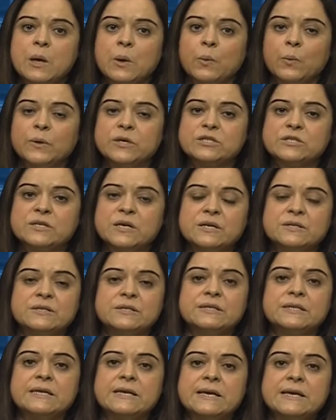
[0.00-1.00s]
which
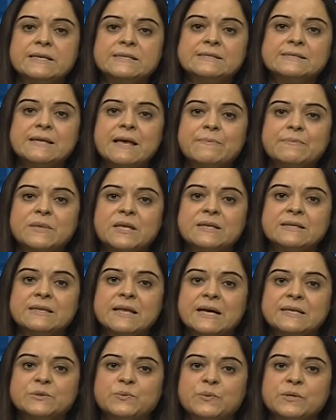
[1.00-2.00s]
certainly is something
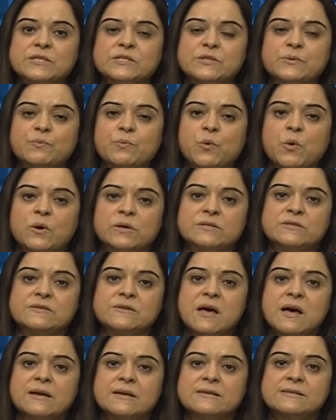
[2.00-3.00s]
that we support,
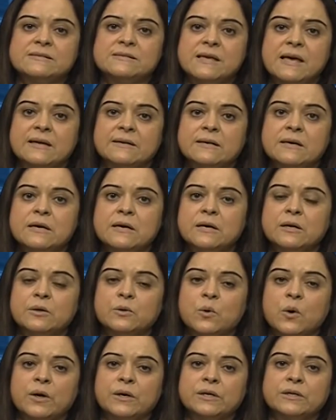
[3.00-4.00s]
Psaki said,
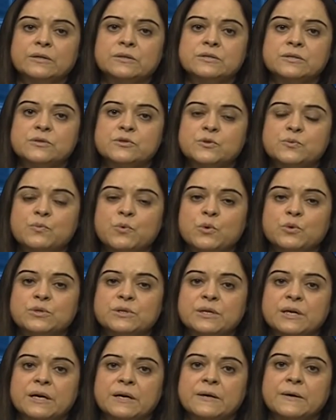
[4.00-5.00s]
according to
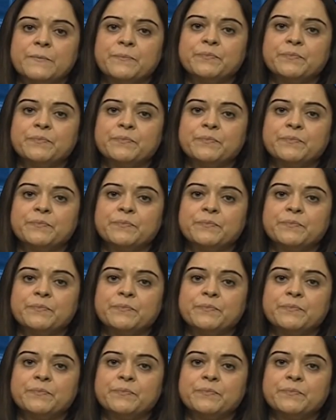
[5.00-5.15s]
Sputnik.